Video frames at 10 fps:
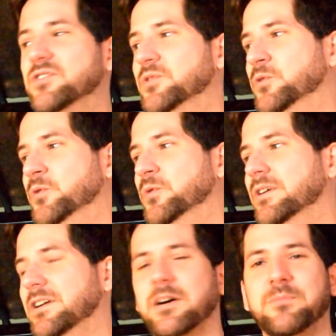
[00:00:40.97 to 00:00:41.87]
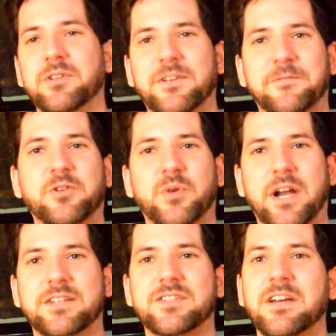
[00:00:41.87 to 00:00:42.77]
to a couple of different
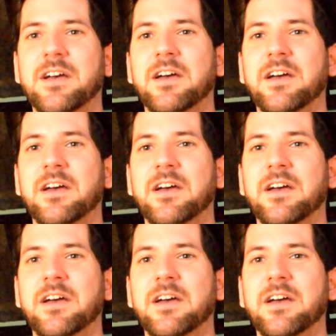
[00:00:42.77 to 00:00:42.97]
crates.